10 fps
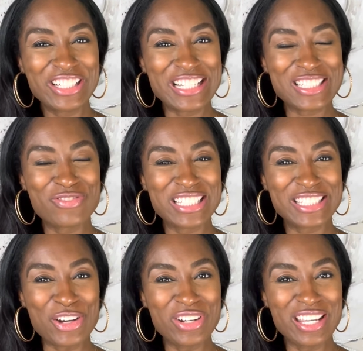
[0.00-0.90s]
It's Miss
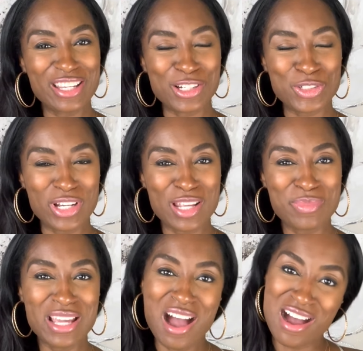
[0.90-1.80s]
Toni, and you're joining
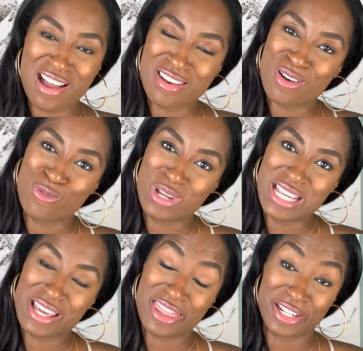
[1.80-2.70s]
me on
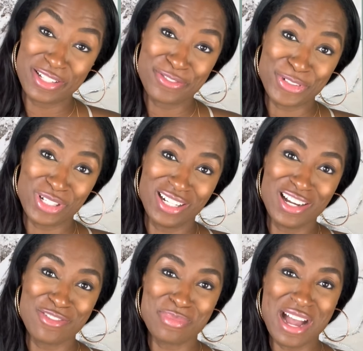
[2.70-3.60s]
week 34
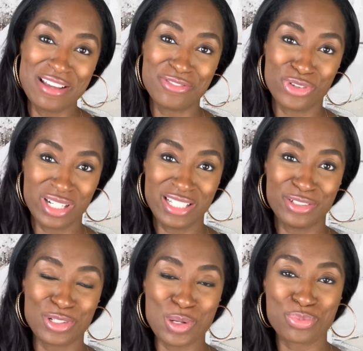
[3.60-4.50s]
of my 40
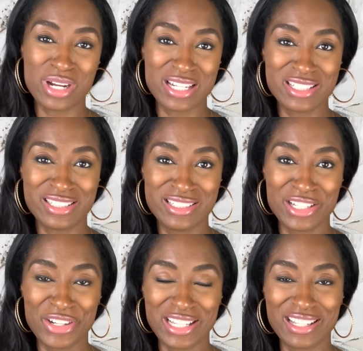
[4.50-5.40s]
year old pregnancy
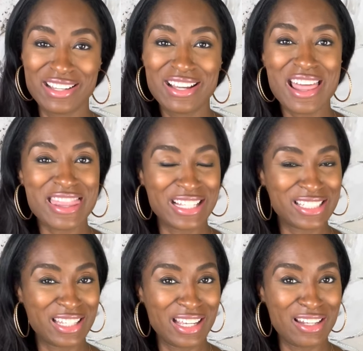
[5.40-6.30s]
journey. Thanks
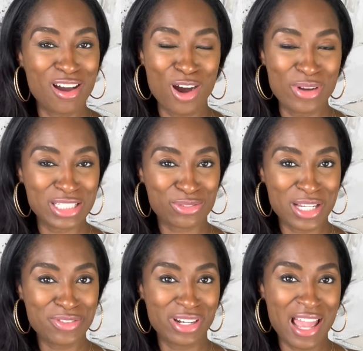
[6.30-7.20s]
again. Always
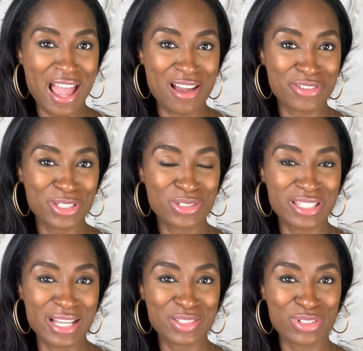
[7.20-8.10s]
grateful to have you.
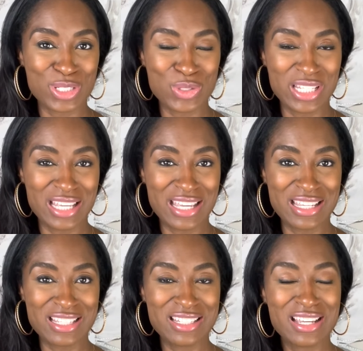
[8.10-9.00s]
Thanks for tuning
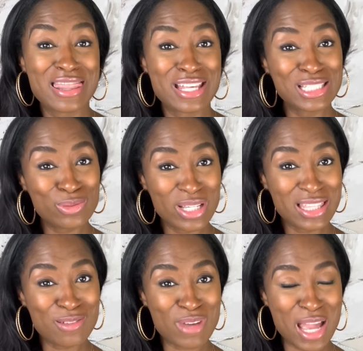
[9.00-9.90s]
in. This week,
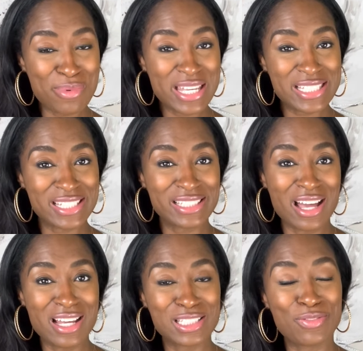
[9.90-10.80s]
the baby is the
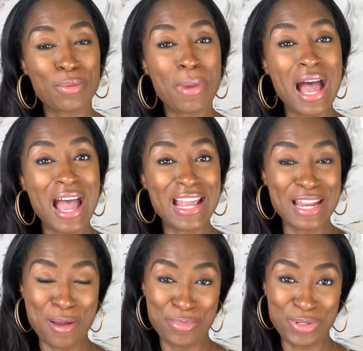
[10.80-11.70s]
size of a
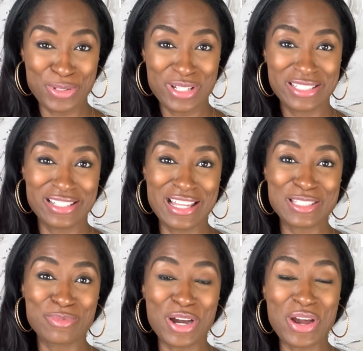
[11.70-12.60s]
pineapple. So that's
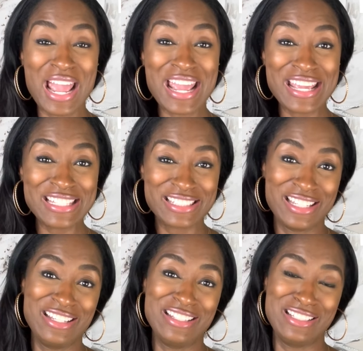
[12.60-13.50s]
about
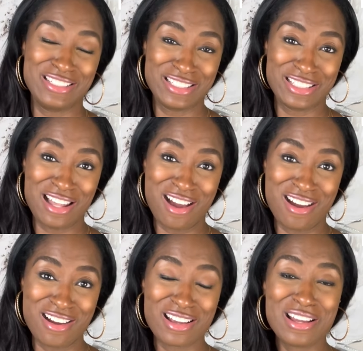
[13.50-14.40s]
18 inches long.